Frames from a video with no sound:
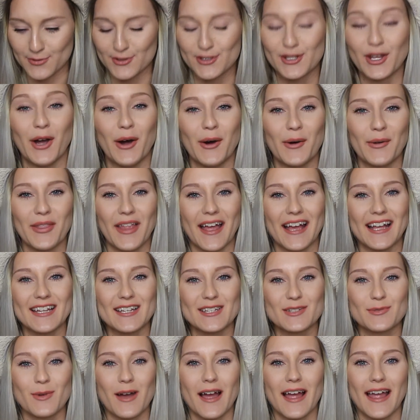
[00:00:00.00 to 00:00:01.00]
So that
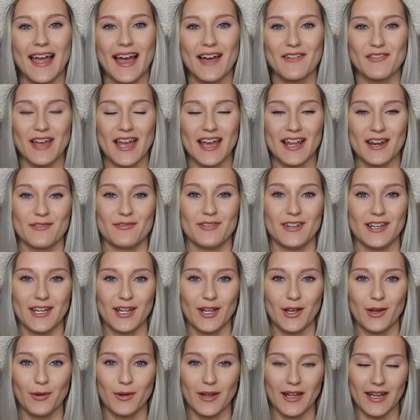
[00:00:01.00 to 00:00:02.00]
is why I haven't had a
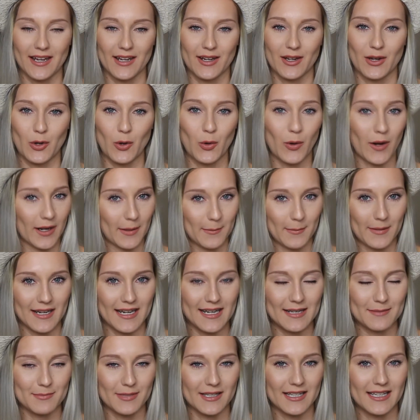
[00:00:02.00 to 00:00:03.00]
video in quite a
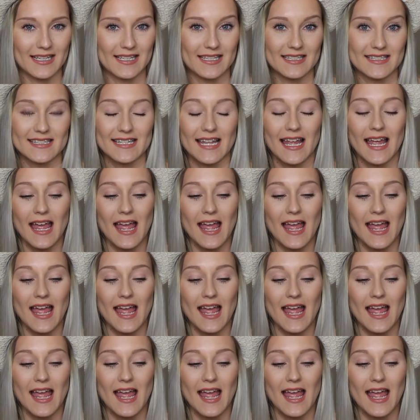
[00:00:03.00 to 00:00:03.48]
minute, because